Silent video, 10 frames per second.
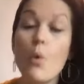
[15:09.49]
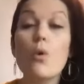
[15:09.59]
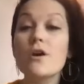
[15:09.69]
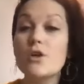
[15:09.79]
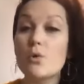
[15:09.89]

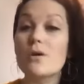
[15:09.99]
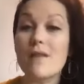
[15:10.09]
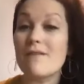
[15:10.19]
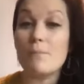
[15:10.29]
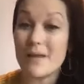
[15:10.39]
or your
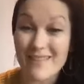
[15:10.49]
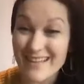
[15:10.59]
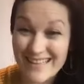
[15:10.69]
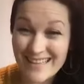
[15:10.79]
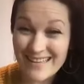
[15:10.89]

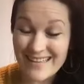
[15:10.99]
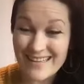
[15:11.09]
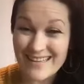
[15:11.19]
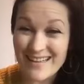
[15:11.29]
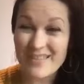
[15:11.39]
lovability.
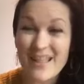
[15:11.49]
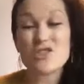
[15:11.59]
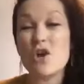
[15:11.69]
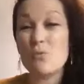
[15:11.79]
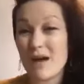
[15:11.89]

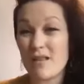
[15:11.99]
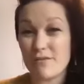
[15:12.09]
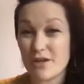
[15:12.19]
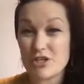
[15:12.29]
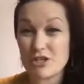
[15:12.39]
That's all
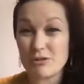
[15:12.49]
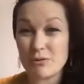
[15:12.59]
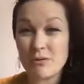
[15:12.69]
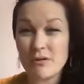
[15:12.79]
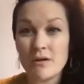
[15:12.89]
relevant
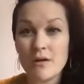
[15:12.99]
too.